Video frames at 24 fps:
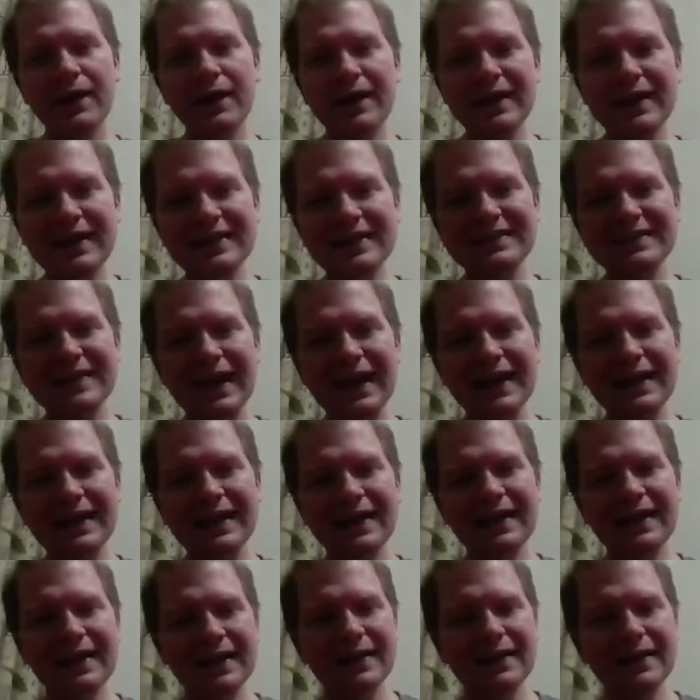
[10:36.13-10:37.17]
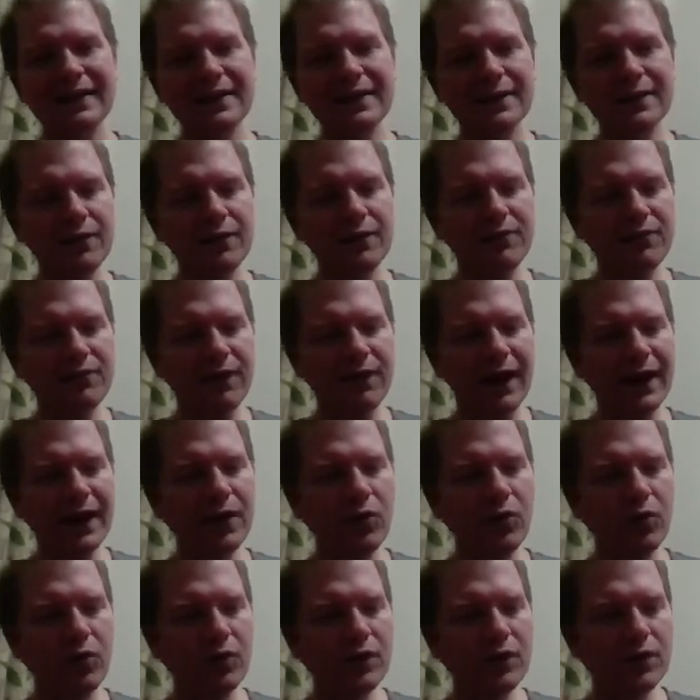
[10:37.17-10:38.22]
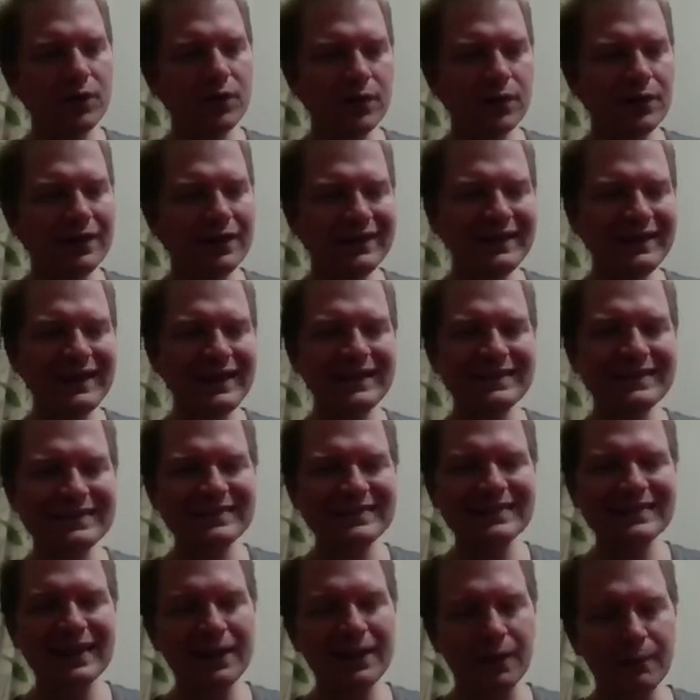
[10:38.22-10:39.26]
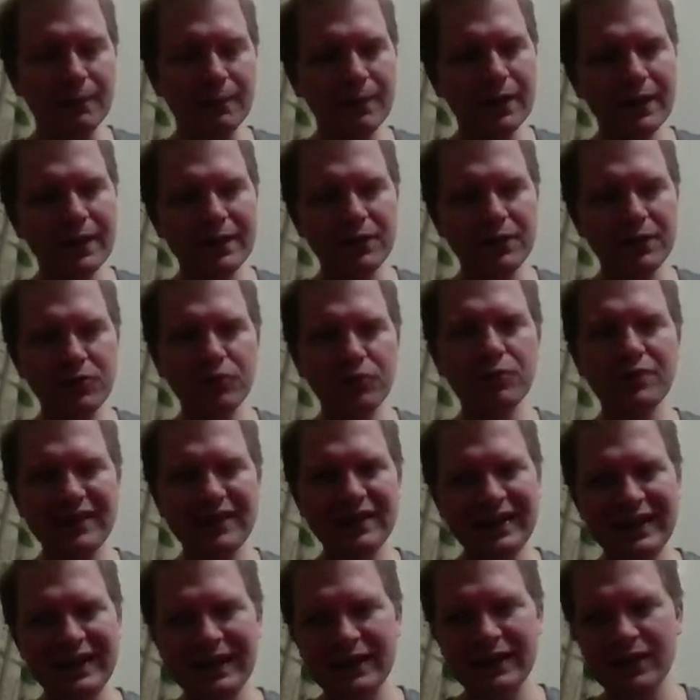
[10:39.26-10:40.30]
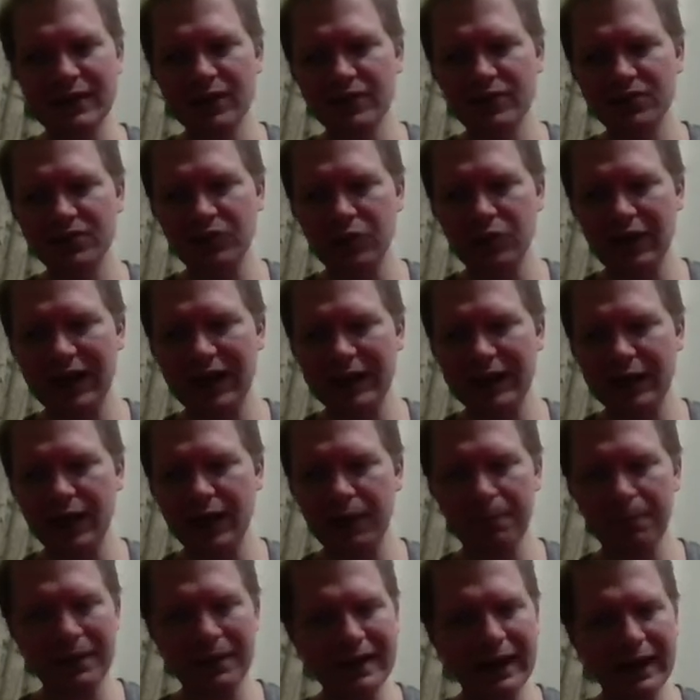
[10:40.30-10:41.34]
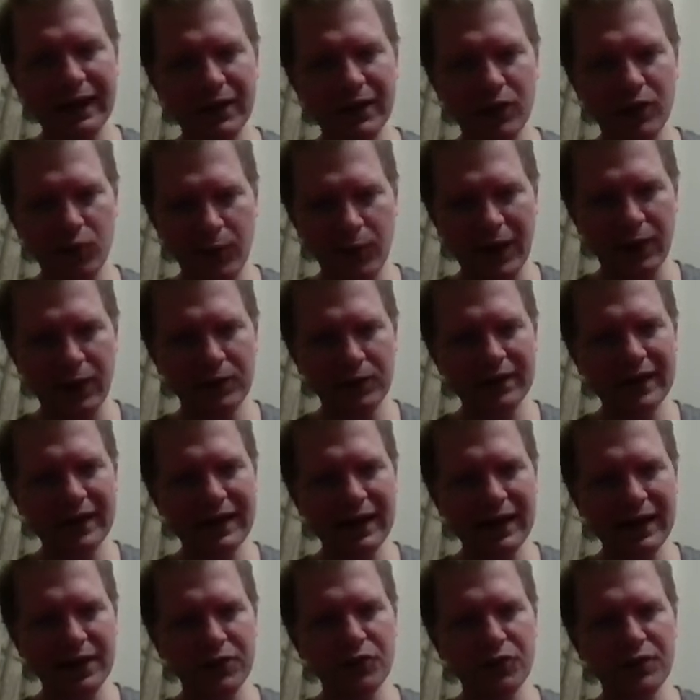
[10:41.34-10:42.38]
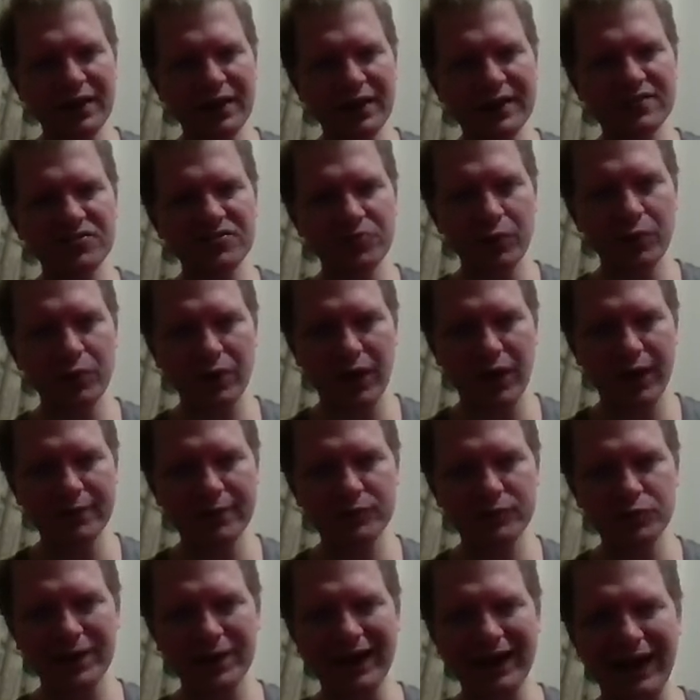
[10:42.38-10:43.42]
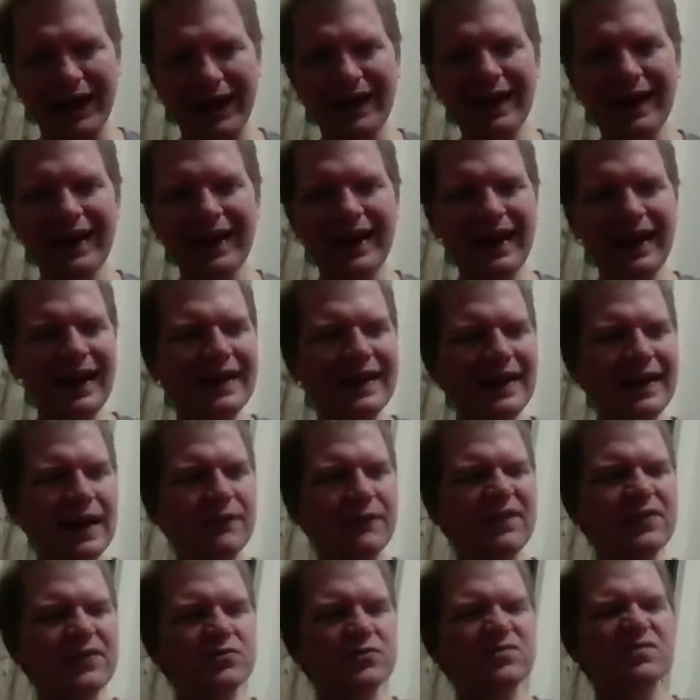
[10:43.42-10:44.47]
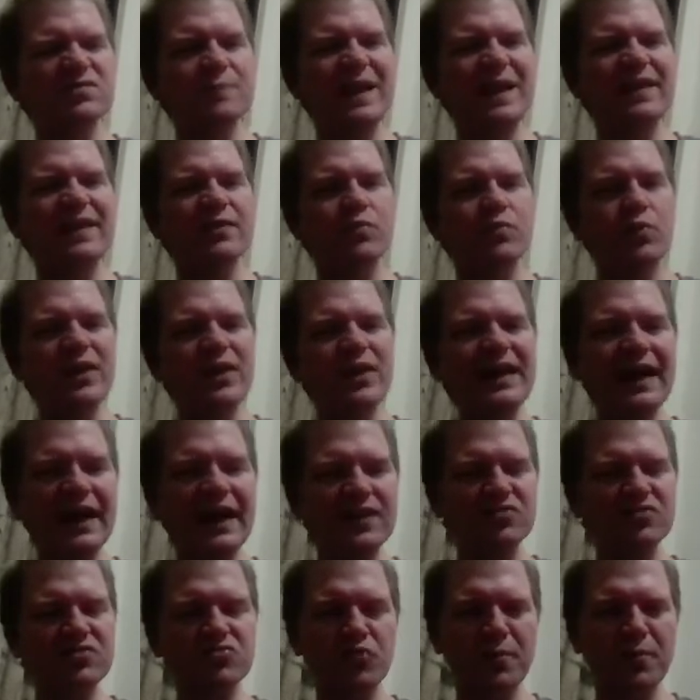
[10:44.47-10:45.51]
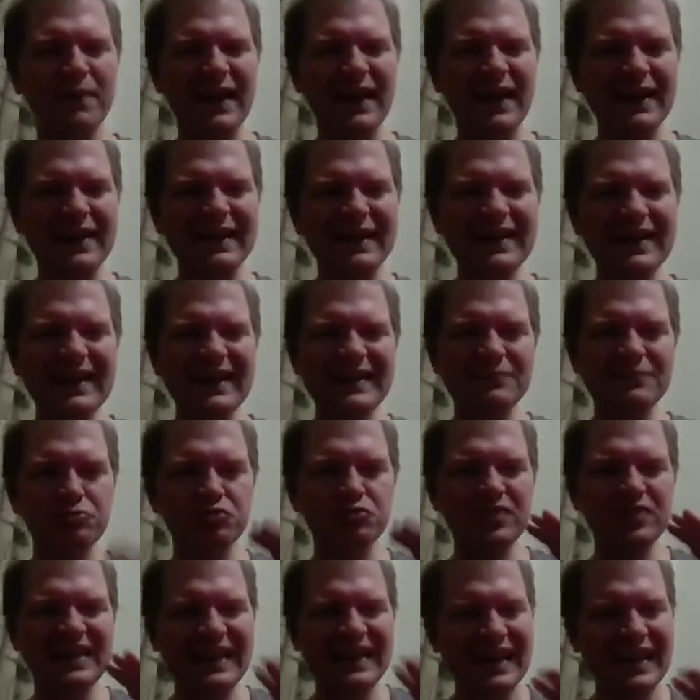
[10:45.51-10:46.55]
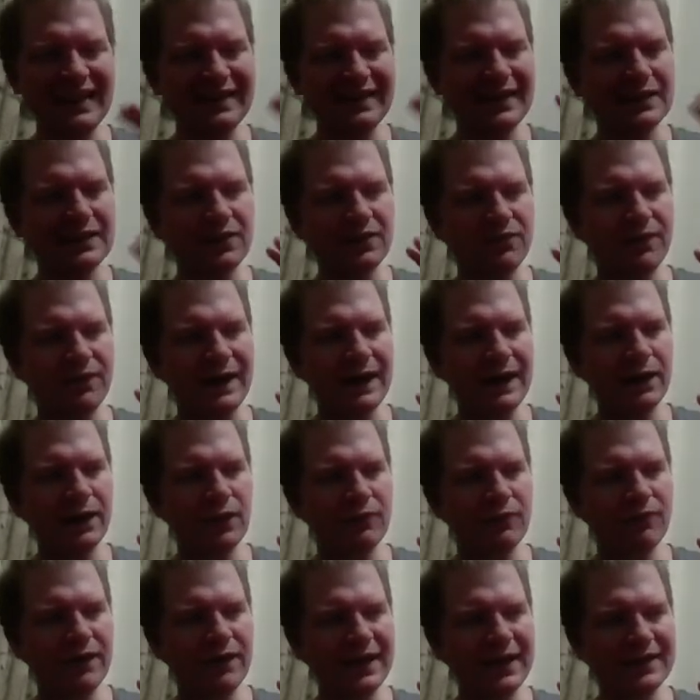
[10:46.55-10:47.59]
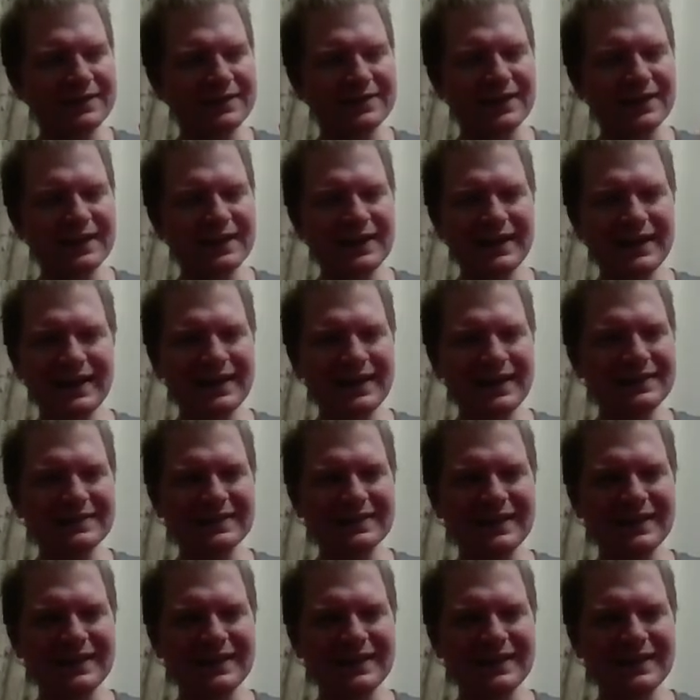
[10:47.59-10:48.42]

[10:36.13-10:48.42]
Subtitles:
is that the file needs setup. You need to like plan around it, and you need to do a lot of trading. And having to spend 3 extra mana to get that defile effect is,